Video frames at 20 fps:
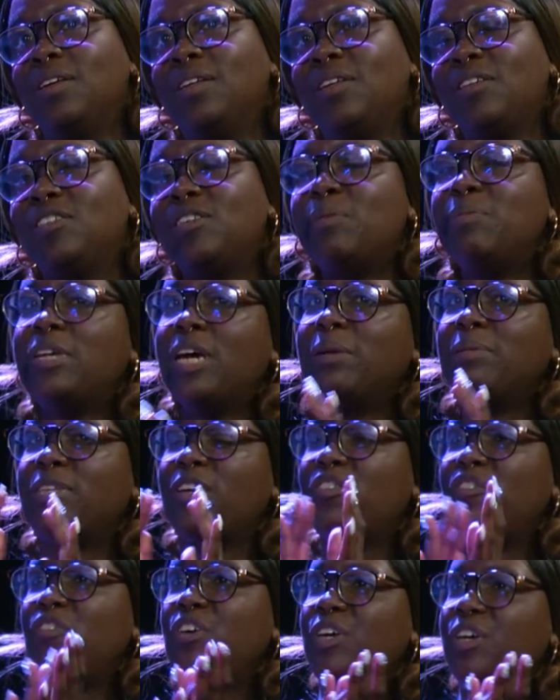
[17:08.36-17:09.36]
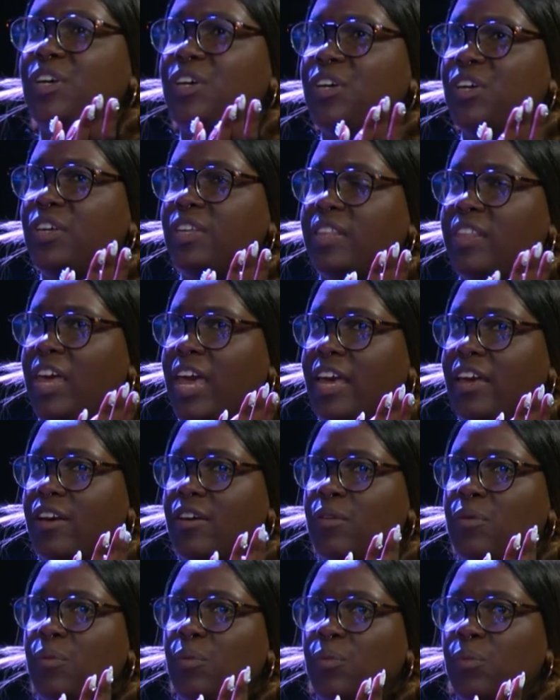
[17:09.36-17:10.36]
sometimes I feel
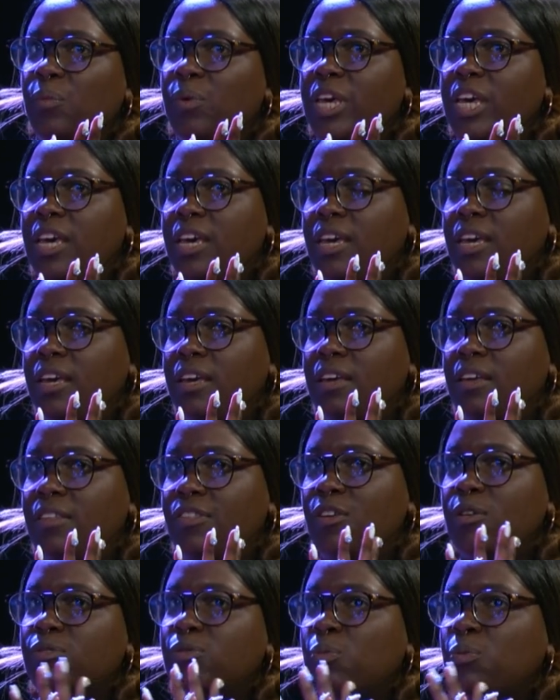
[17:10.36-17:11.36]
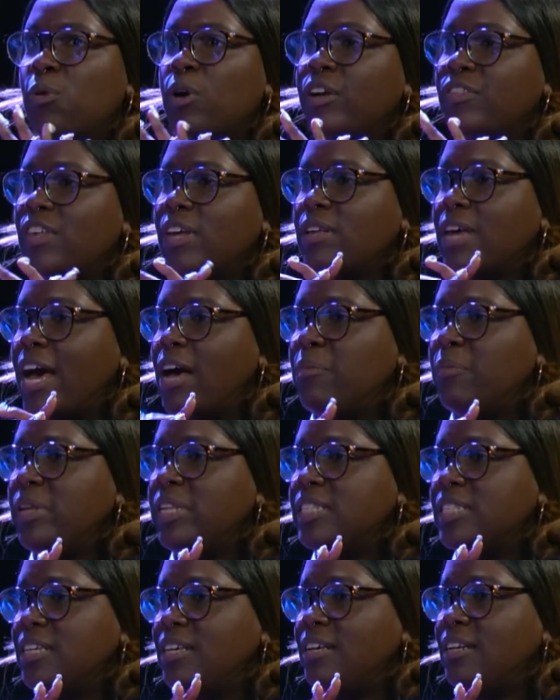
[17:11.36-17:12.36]
like there's work that
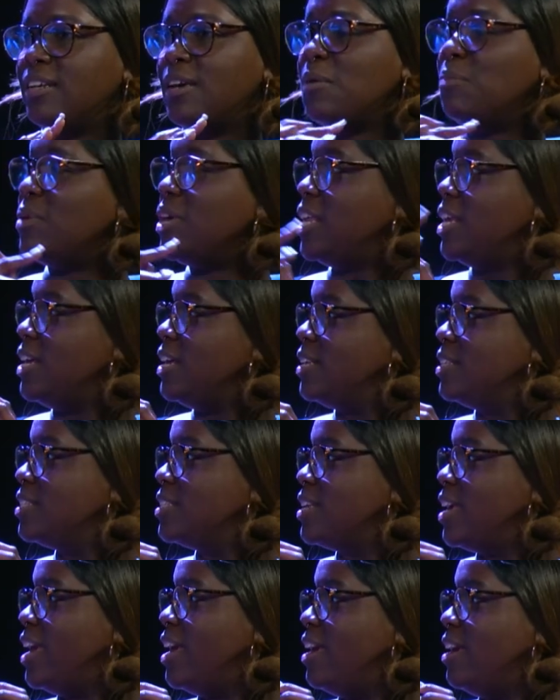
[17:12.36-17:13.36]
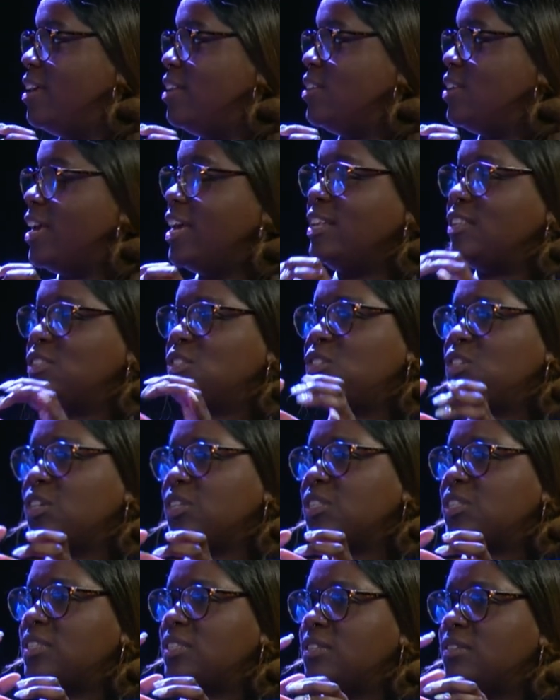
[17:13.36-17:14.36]
happens in committees, and it's
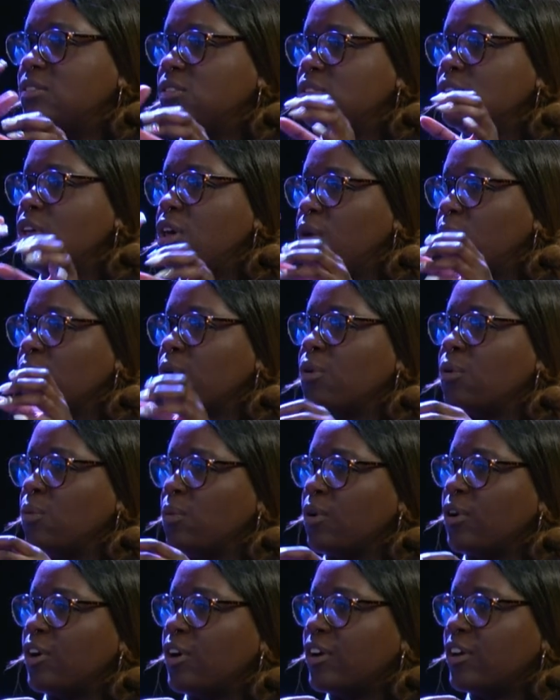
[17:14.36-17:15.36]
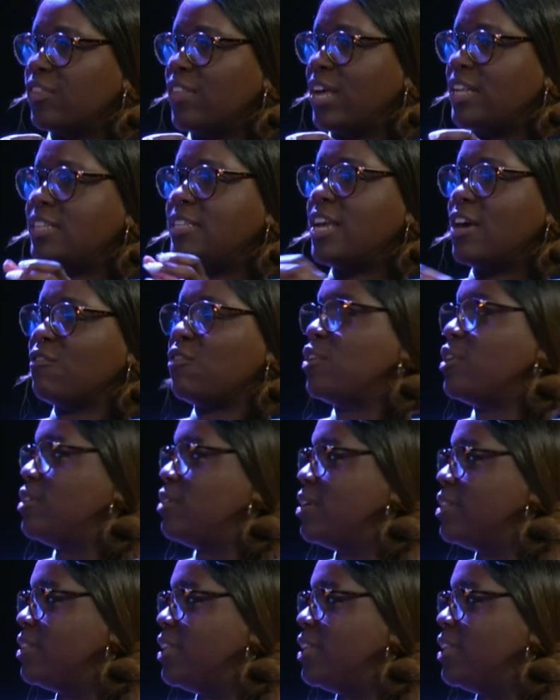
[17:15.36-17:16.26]
just slower work that never,